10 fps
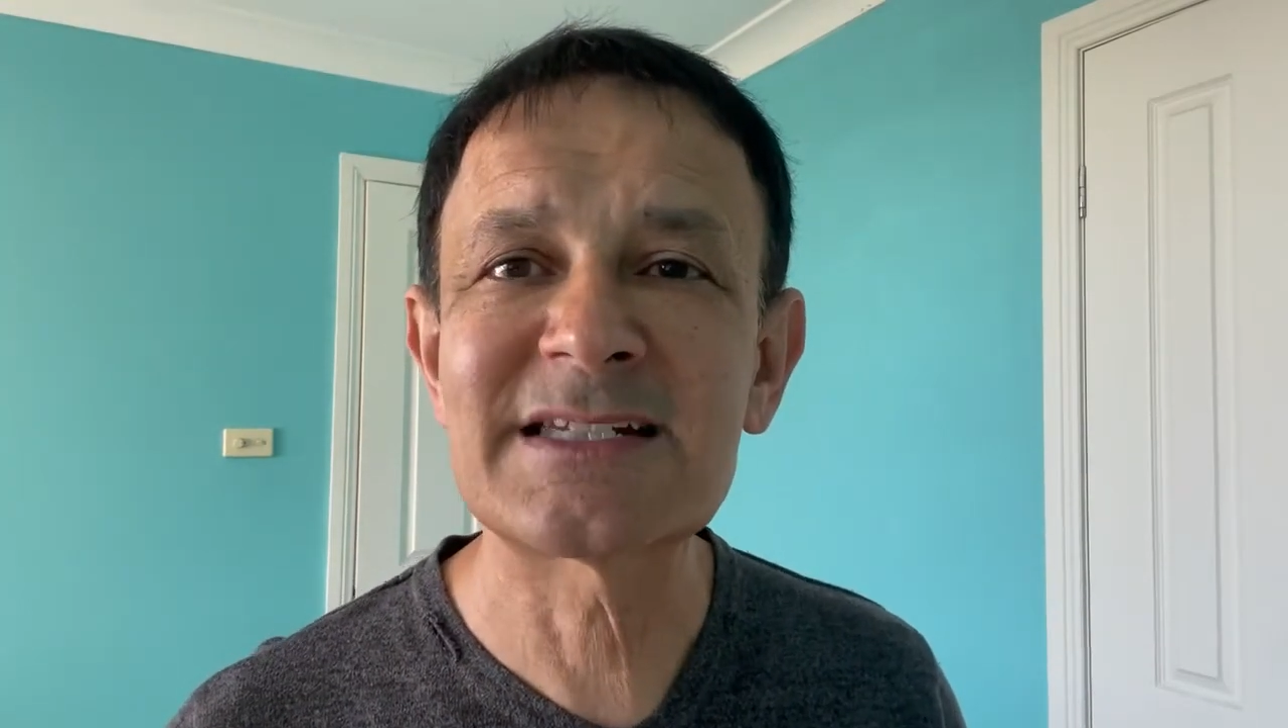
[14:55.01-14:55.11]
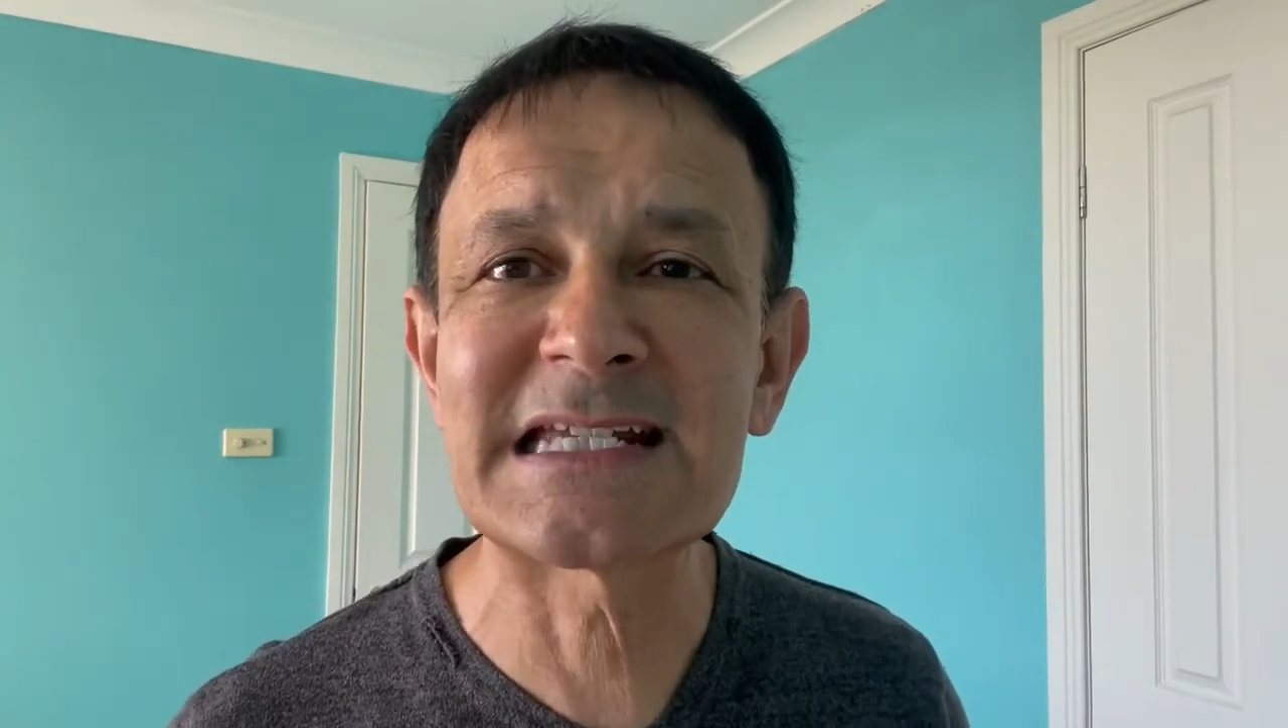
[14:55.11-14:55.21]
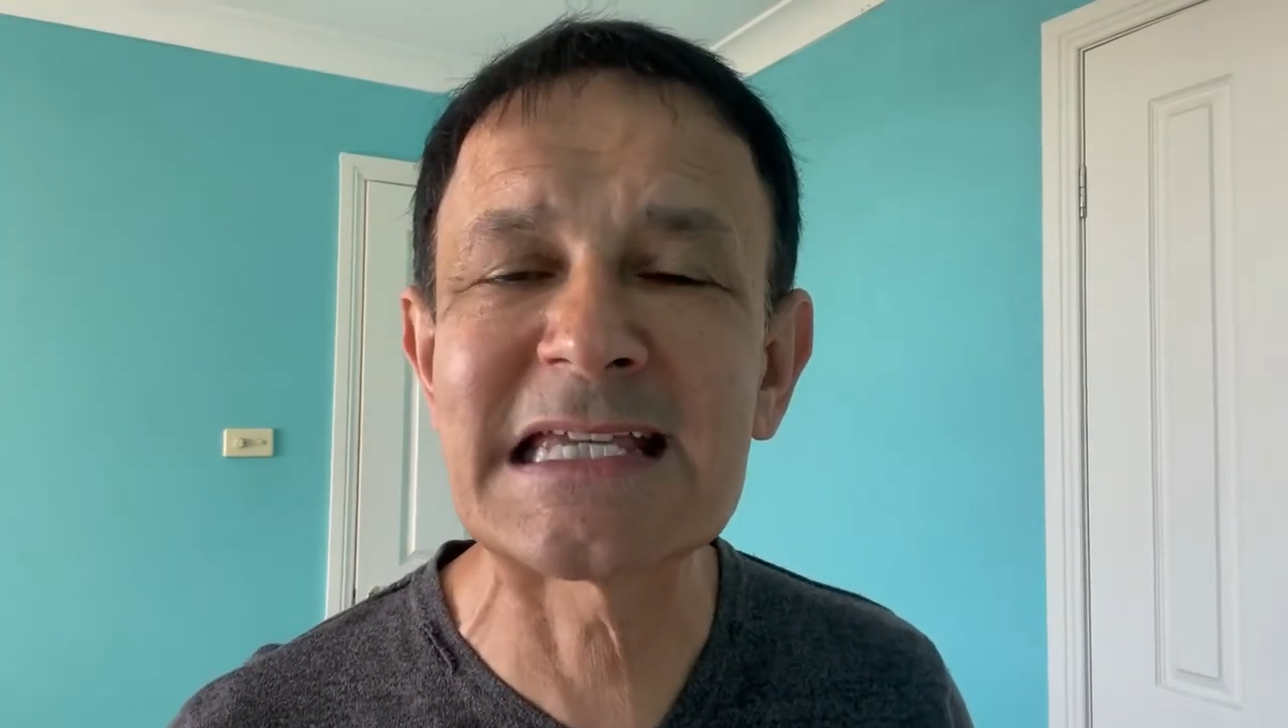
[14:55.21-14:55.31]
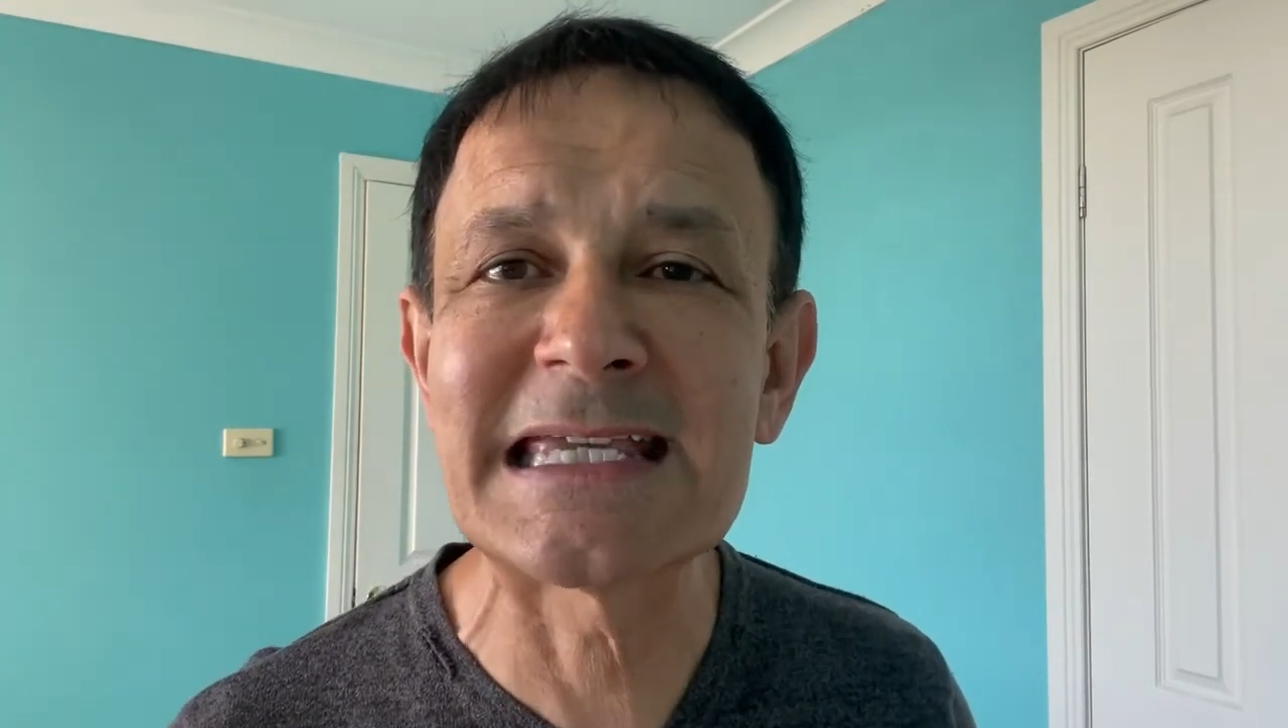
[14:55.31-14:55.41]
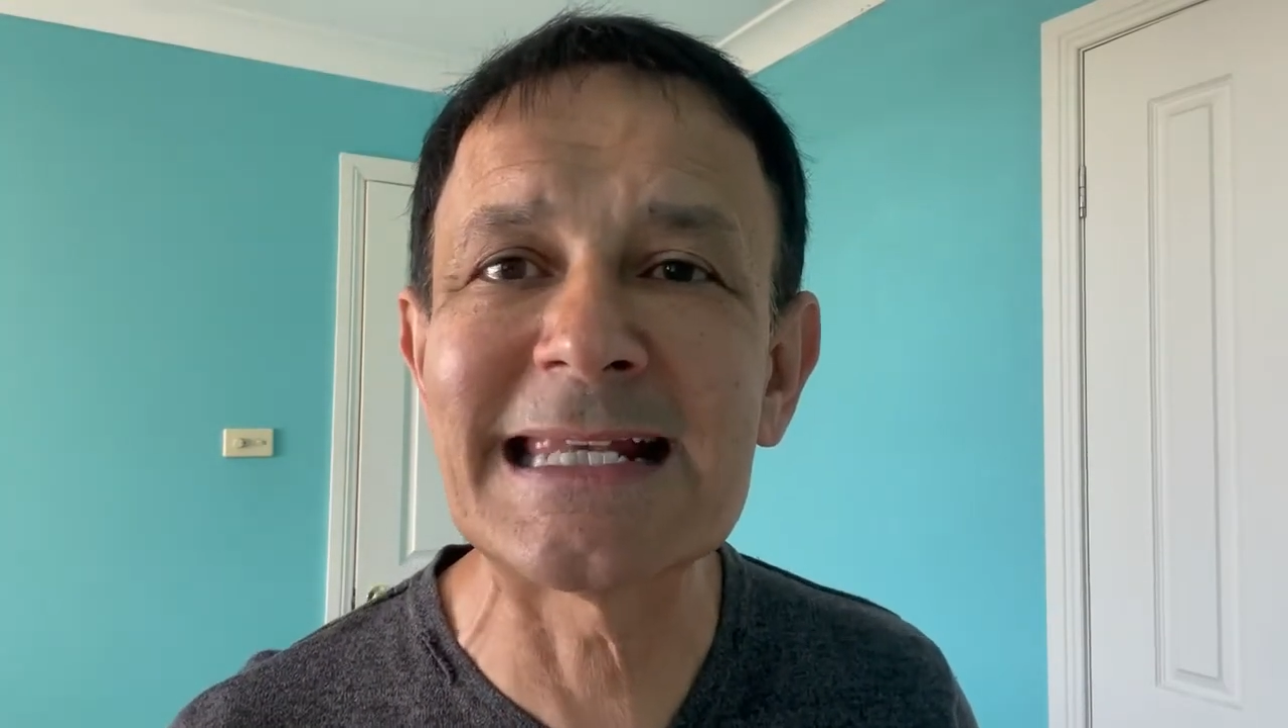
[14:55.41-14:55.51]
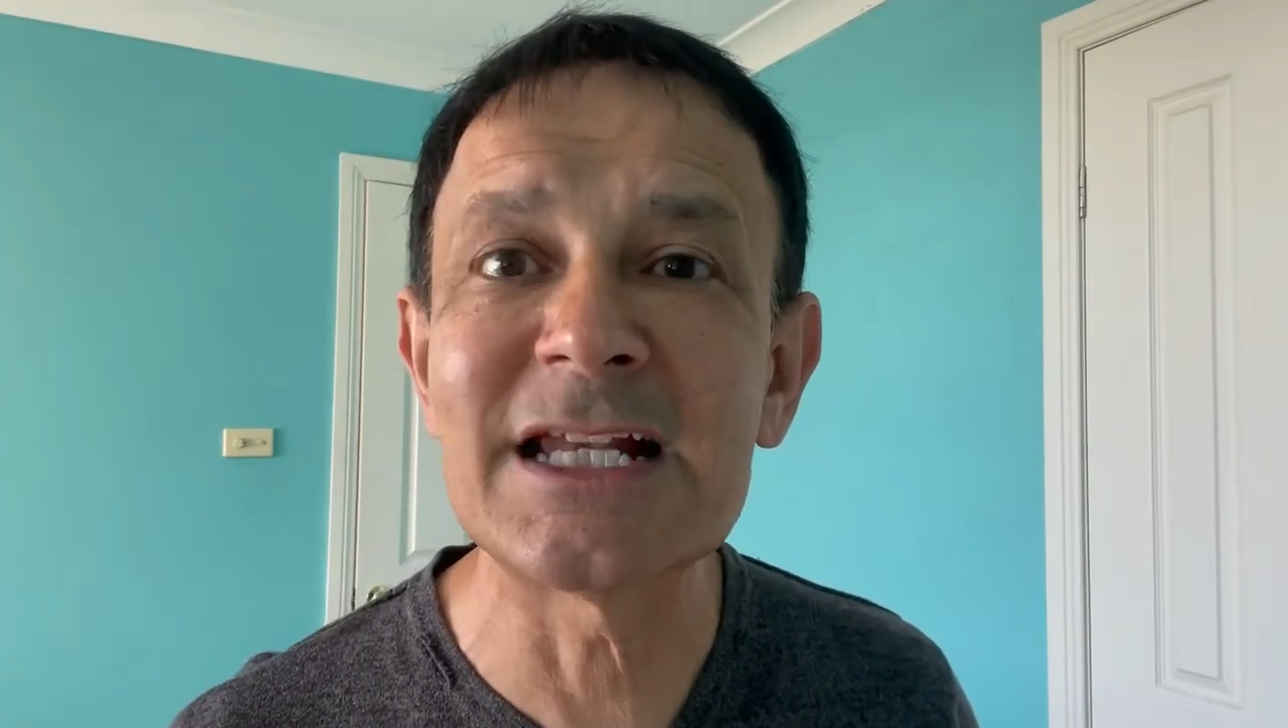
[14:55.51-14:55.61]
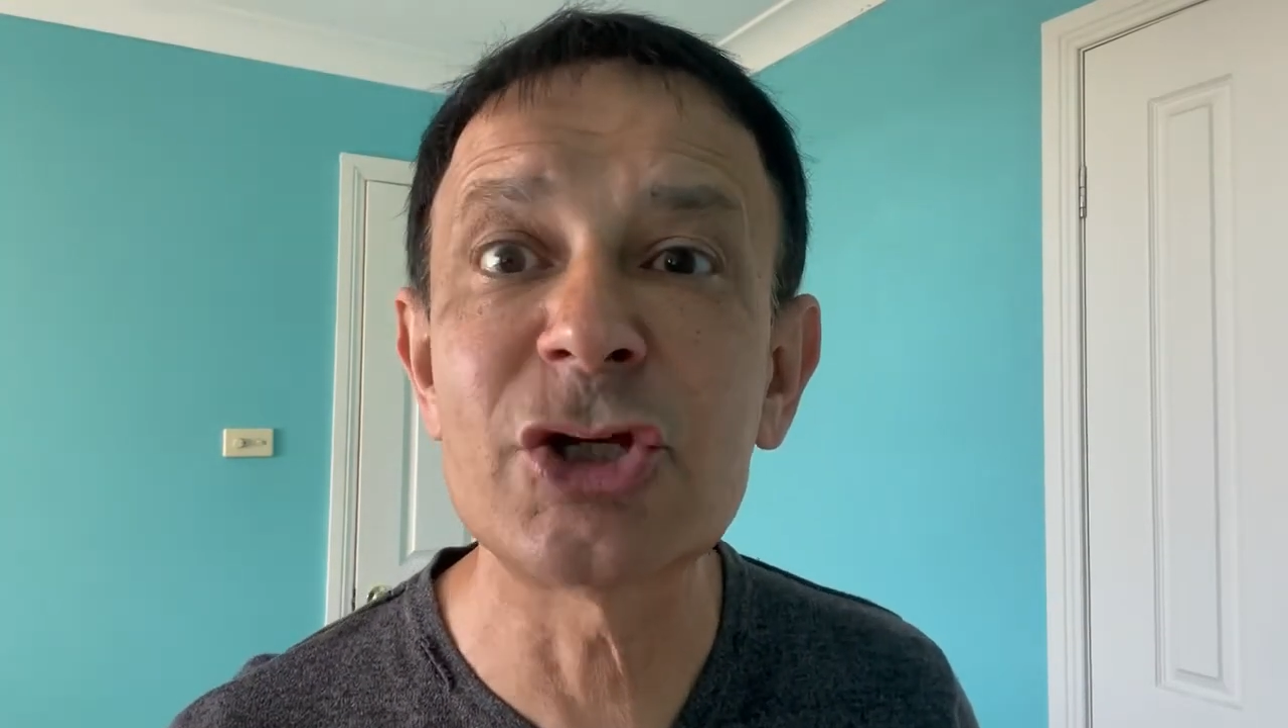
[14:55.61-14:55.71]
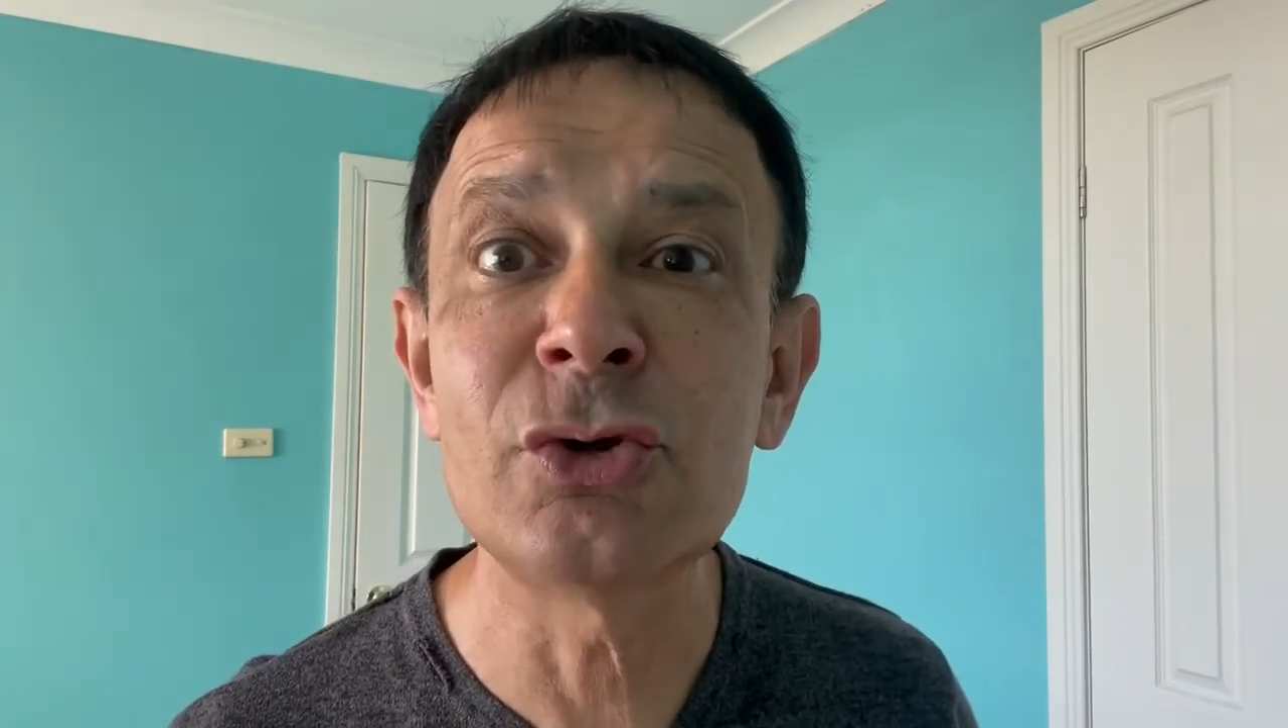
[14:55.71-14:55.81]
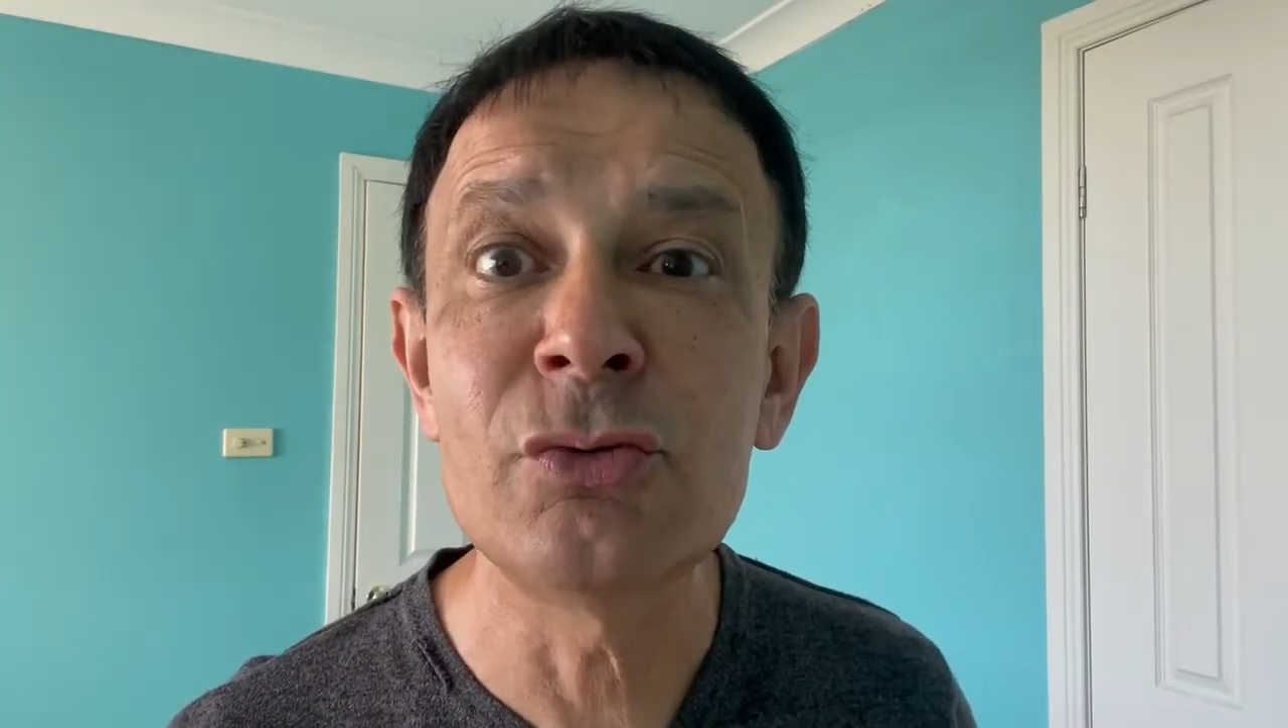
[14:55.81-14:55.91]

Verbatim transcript: to kill you.